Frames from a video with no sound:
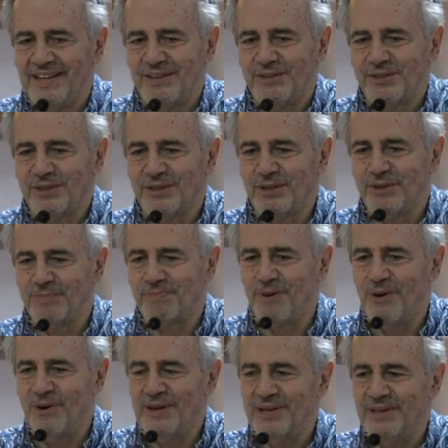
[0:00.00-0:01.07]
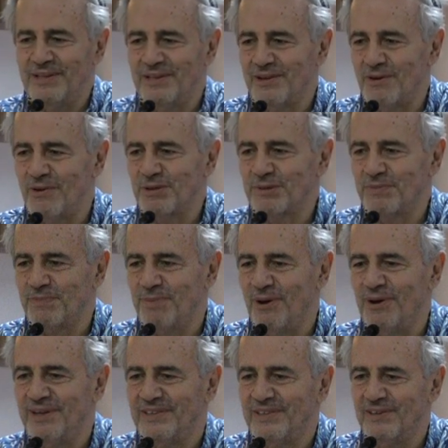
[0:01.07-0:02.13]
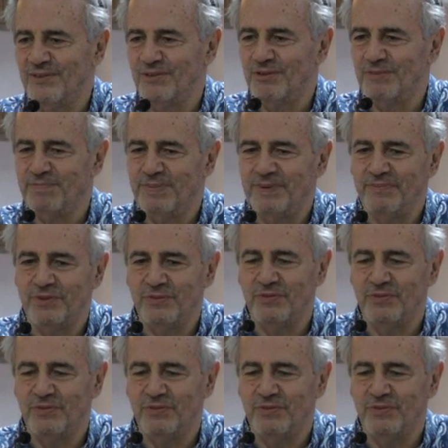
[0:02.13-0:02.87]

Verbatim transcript: So poli the cosmopolitan should, be,